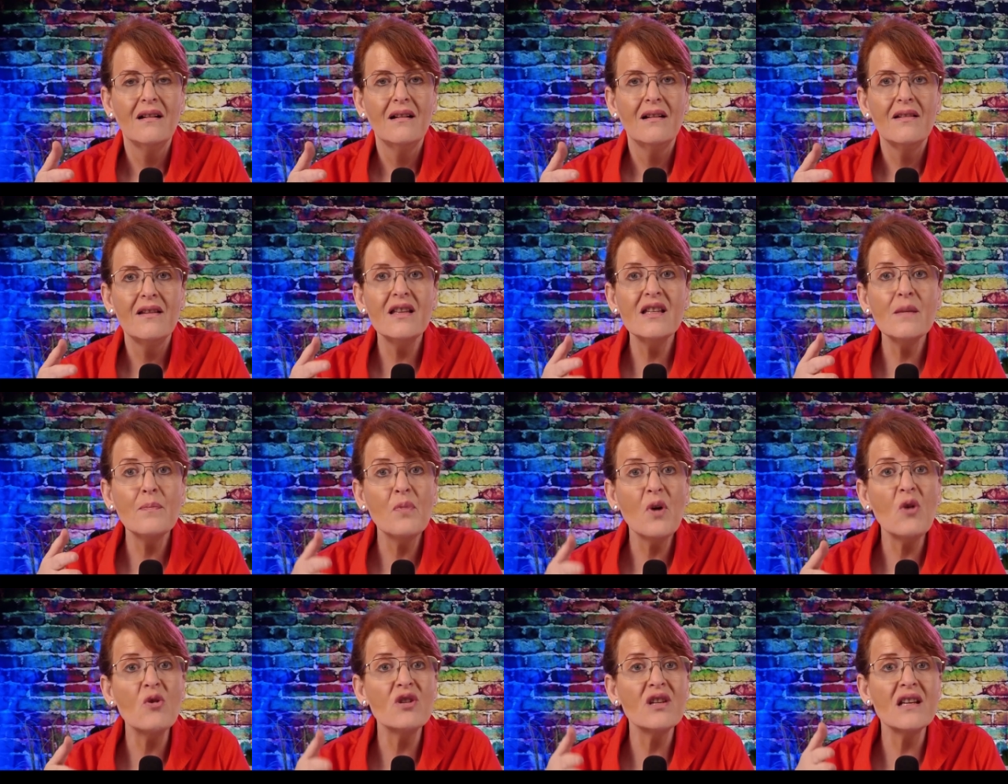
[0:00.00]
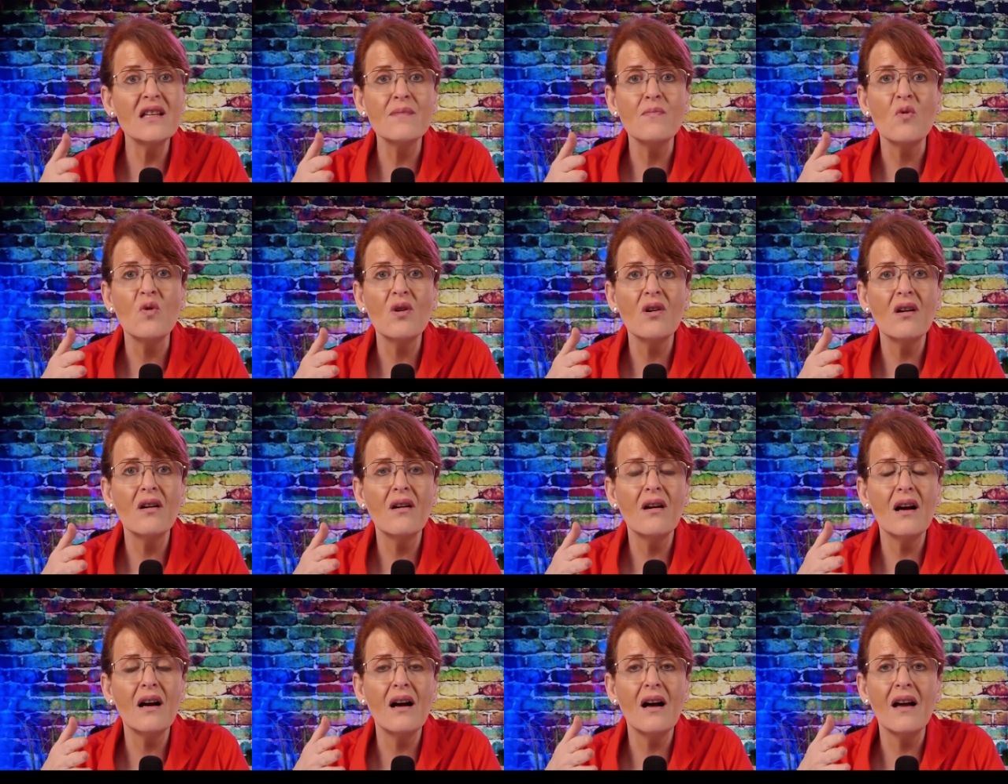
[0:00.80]
This approach is
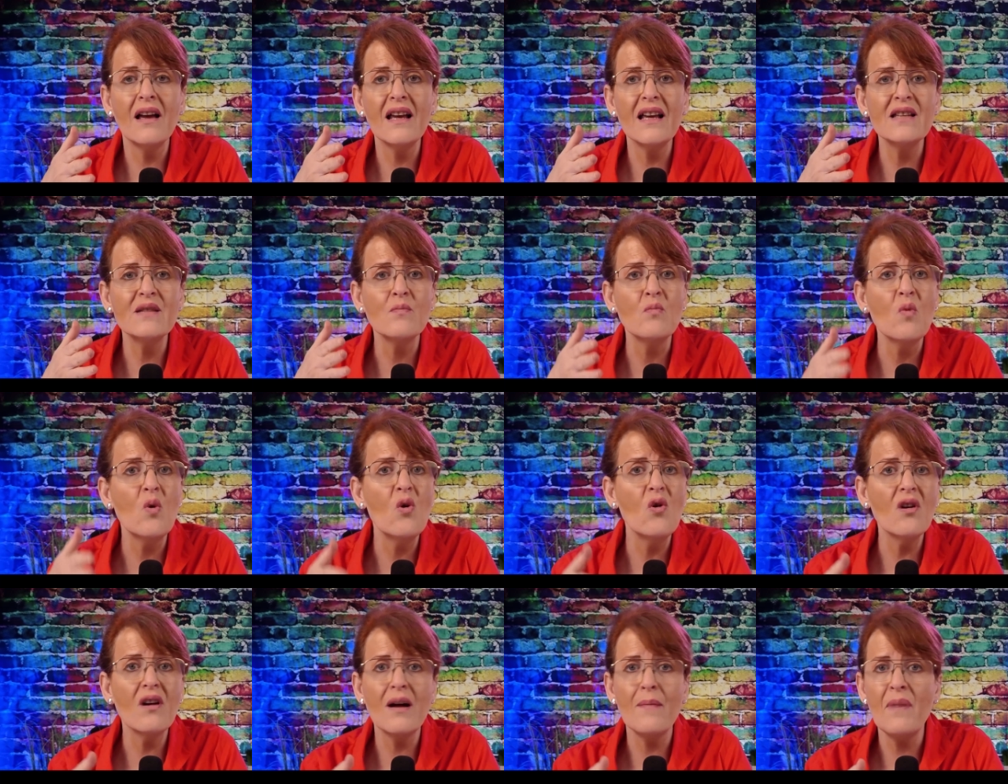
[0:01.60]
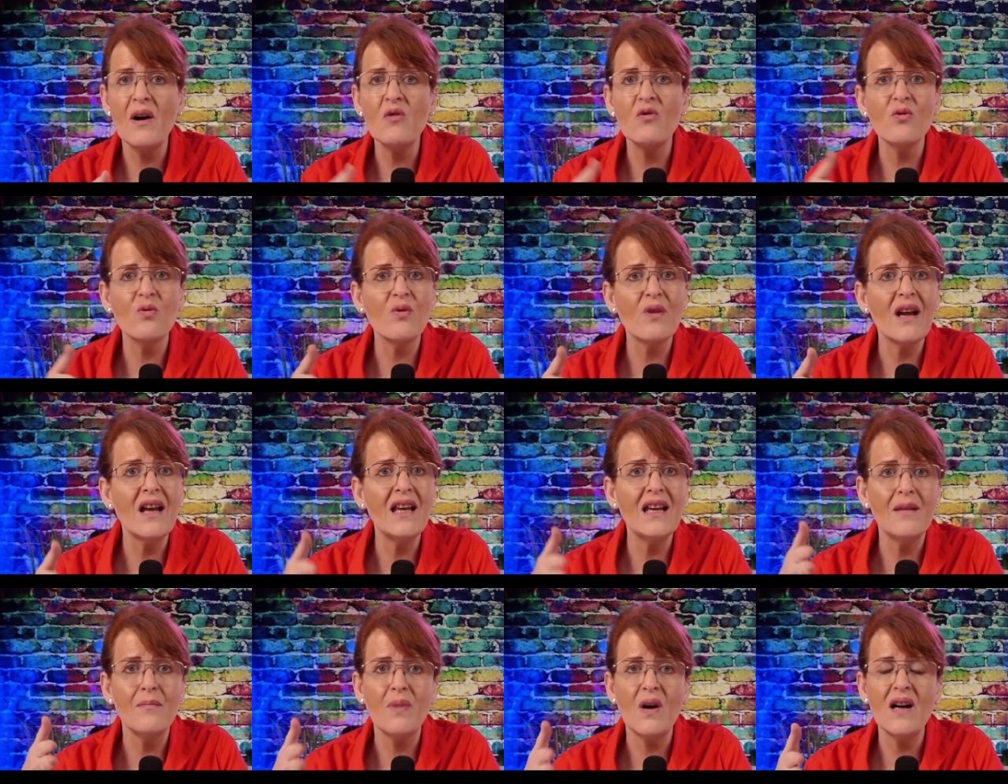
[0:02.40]
more about
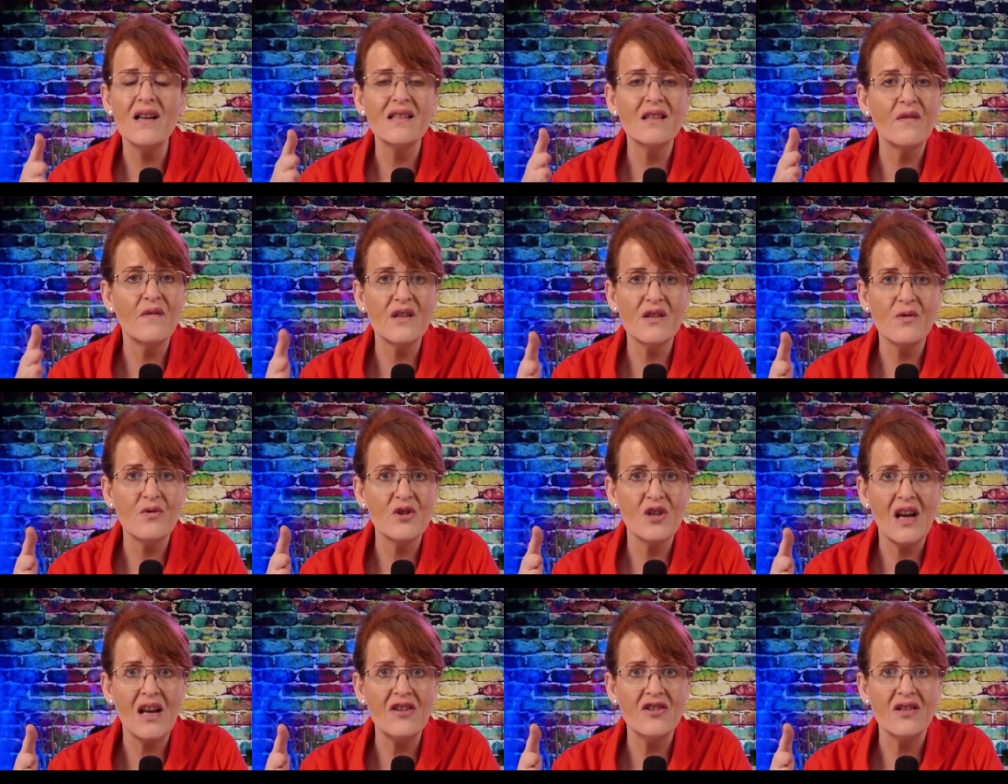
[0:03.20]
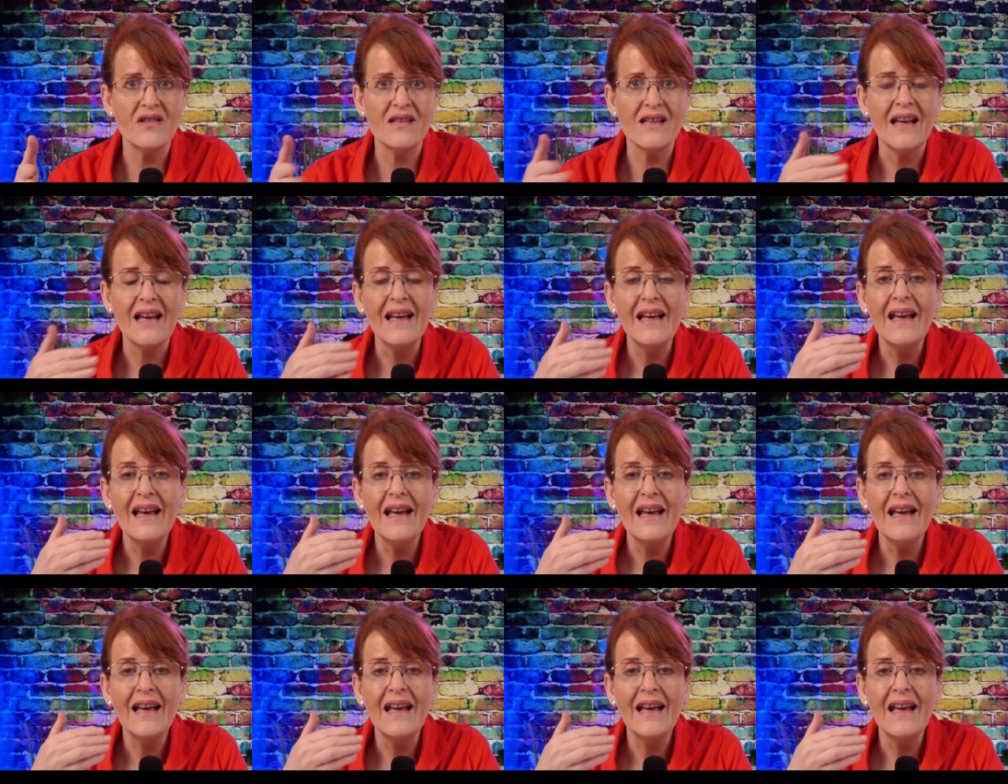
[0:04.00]
creating positive associations